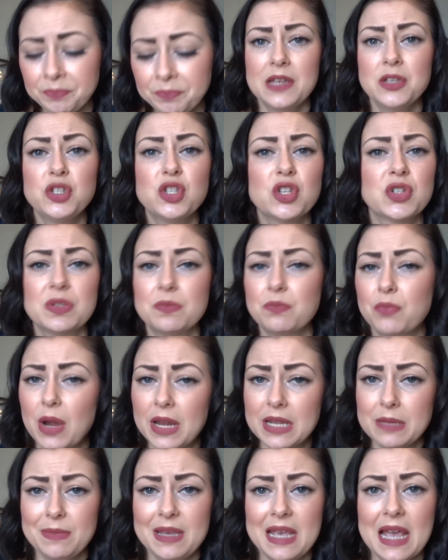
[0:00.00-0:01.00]
It doesn't
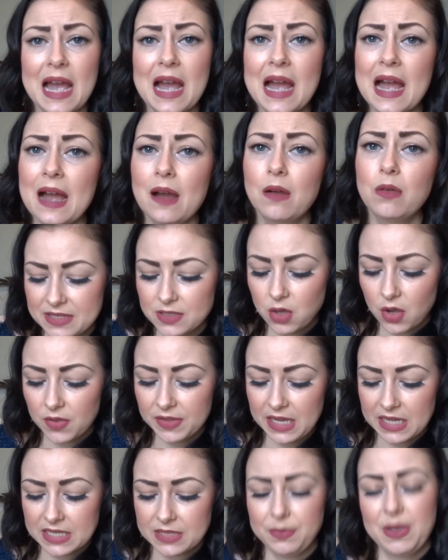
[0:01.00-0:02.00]
break me out. Got the
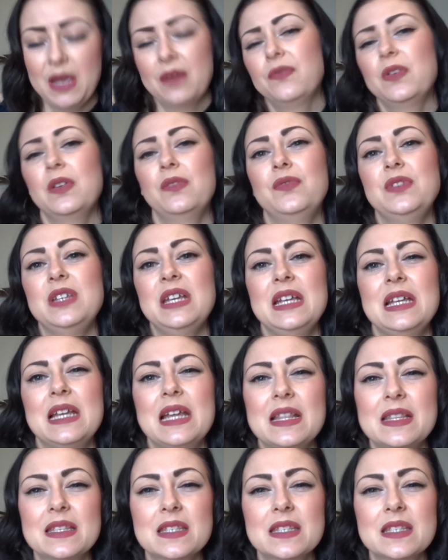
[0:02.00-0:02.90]
SPF 15 in,